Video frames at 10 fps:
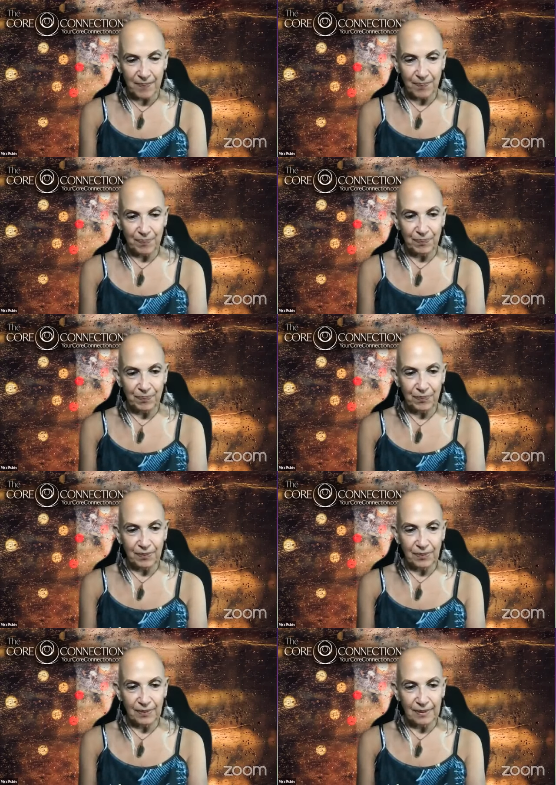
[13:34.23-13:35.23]

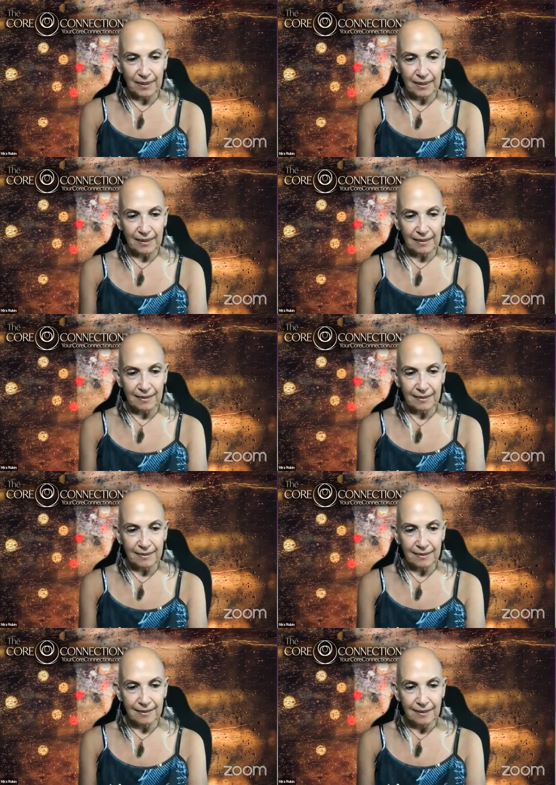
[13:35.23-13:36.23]

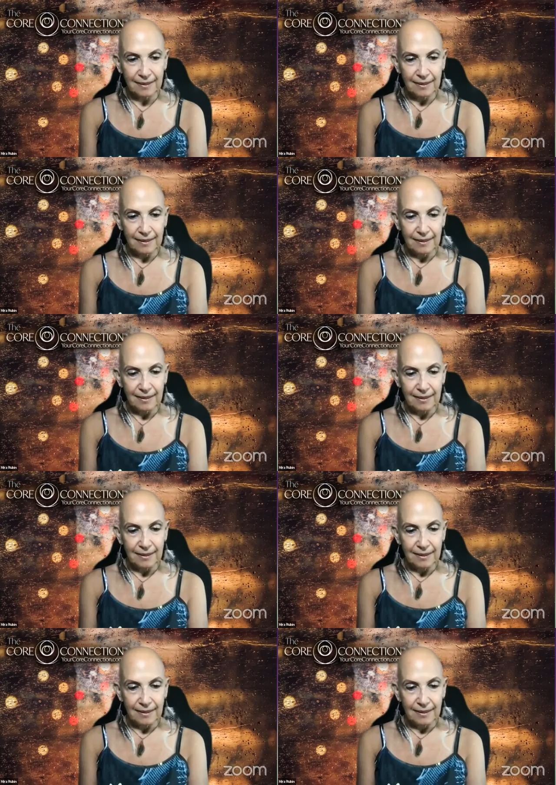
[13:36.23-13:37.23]

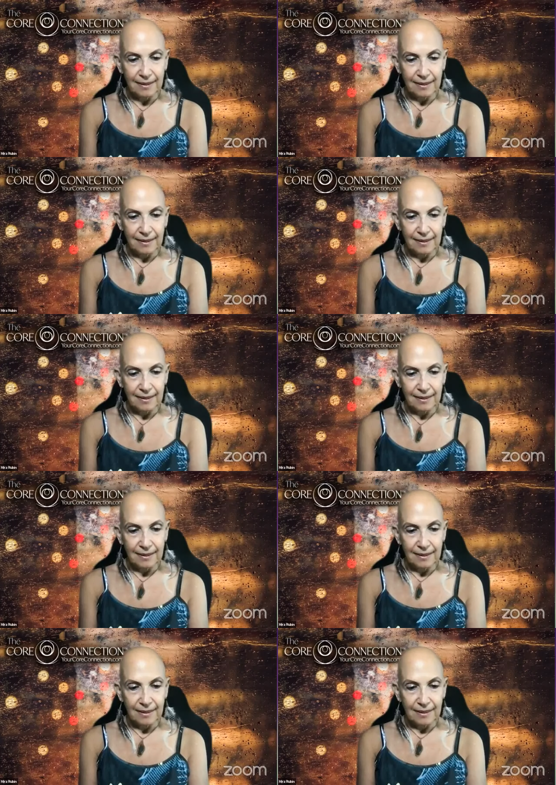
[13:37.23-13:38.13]
No one is speaking in this clip.